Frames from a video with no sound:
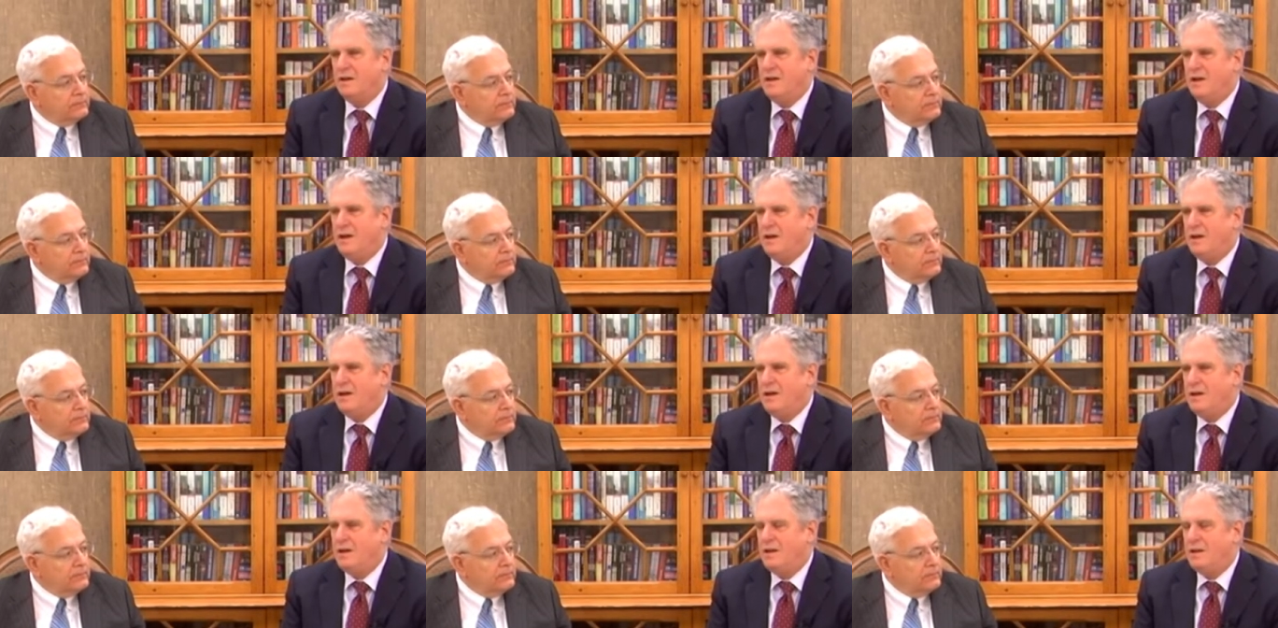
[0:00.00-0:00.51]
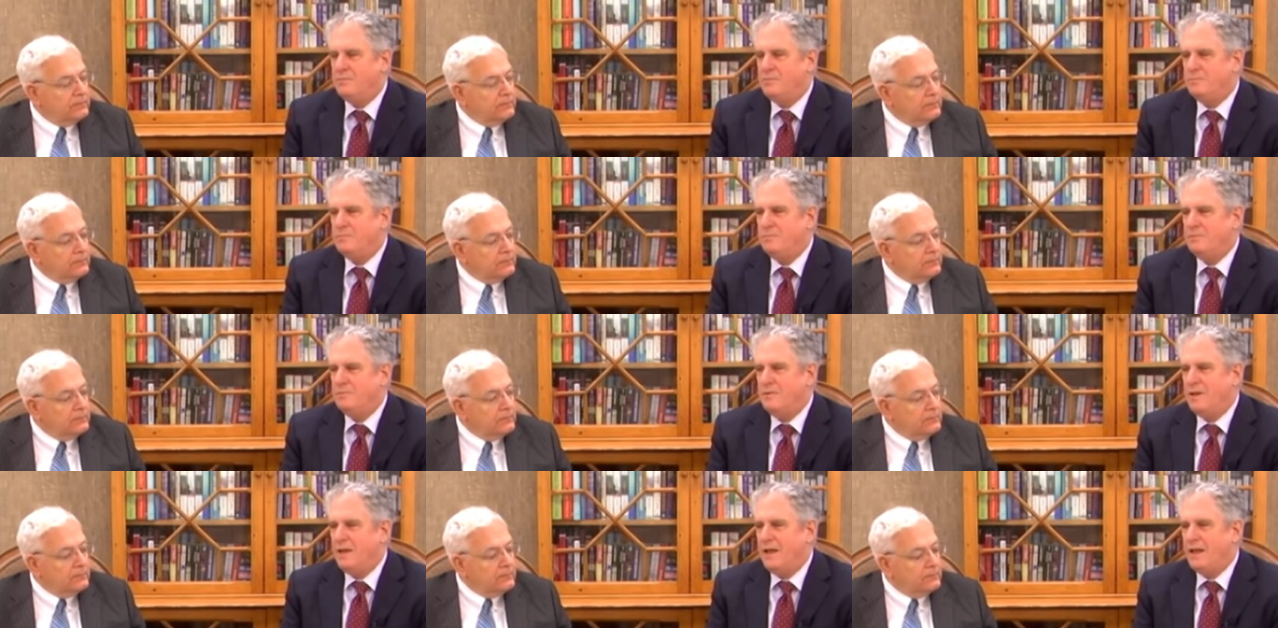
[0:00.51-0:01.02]

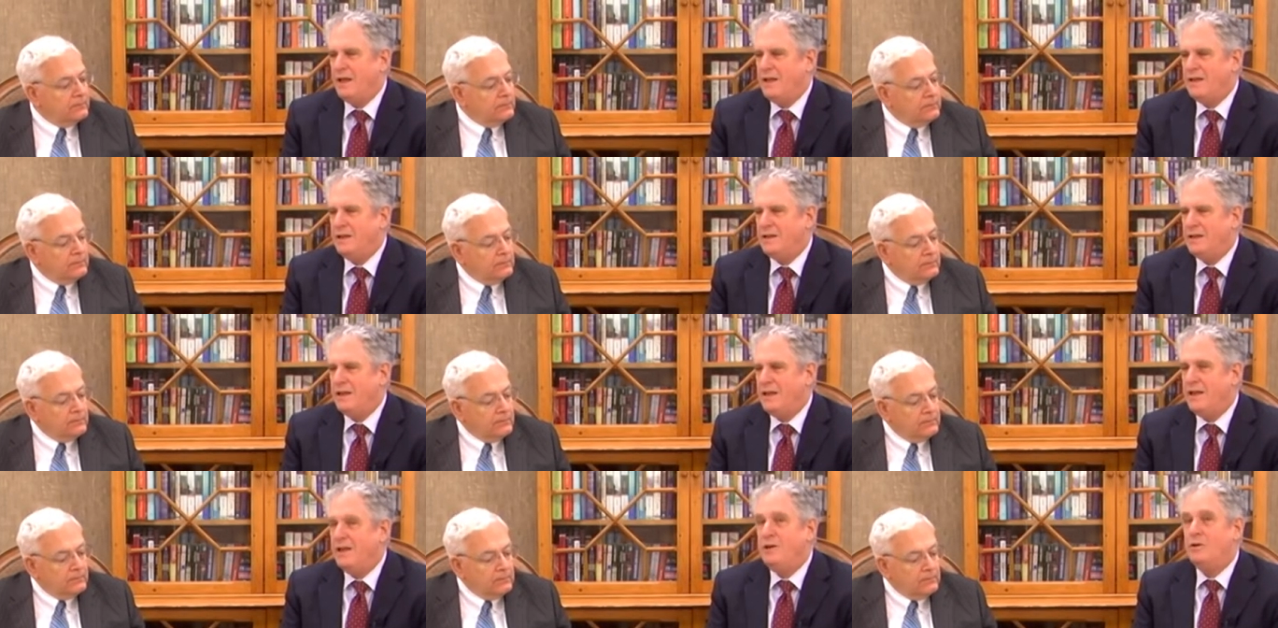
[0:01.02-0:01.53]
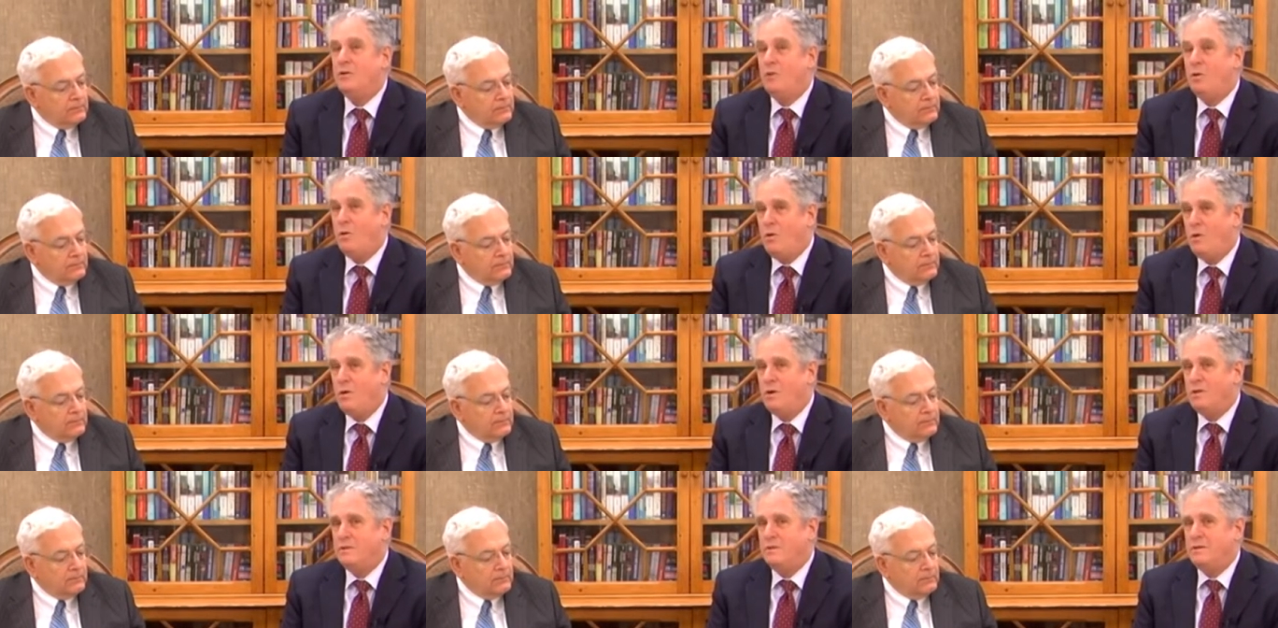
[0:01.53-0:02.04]
Speaker 1: um, and later
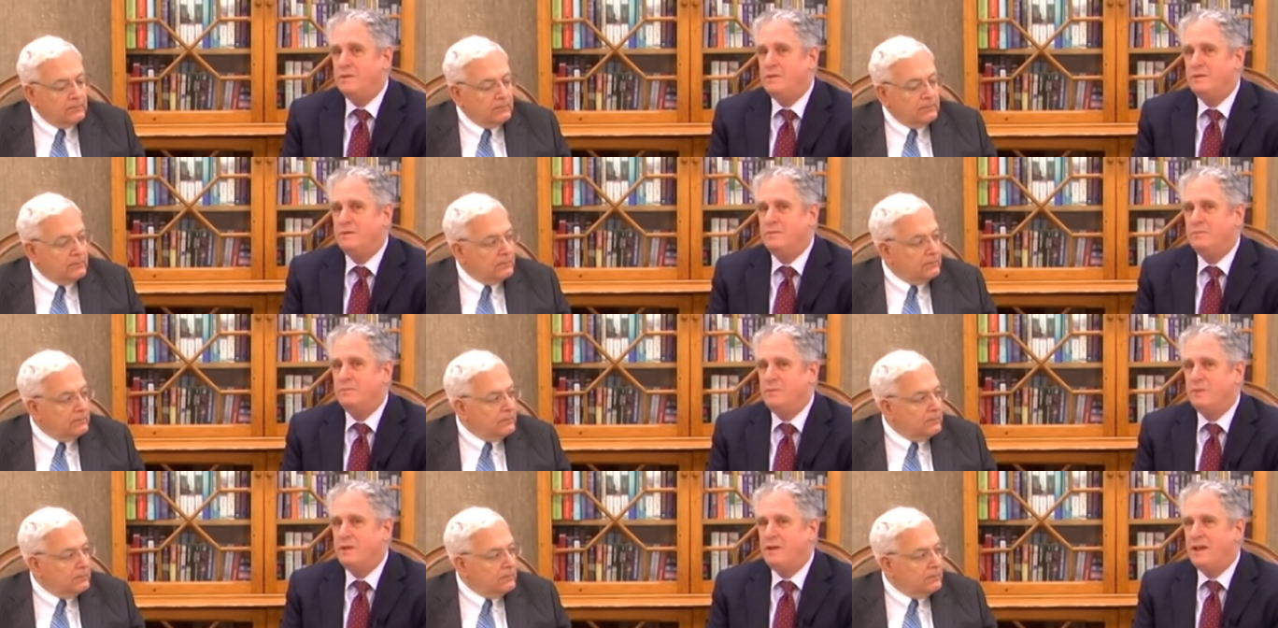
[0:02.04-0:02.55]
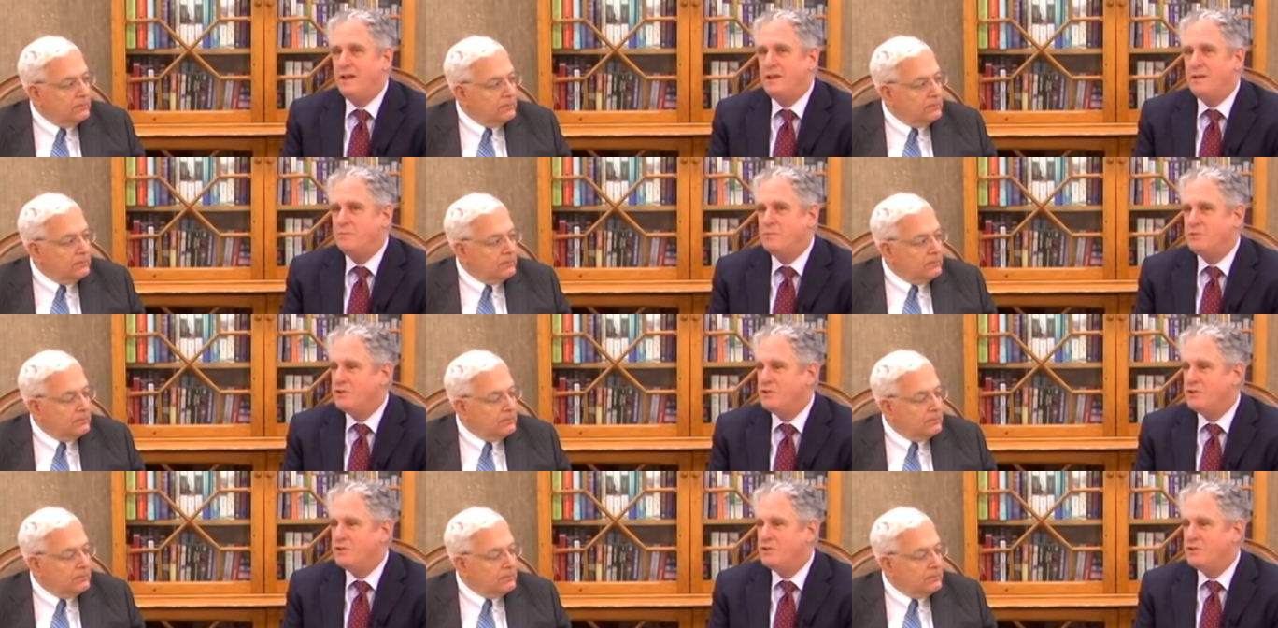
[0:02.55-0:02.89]
on became a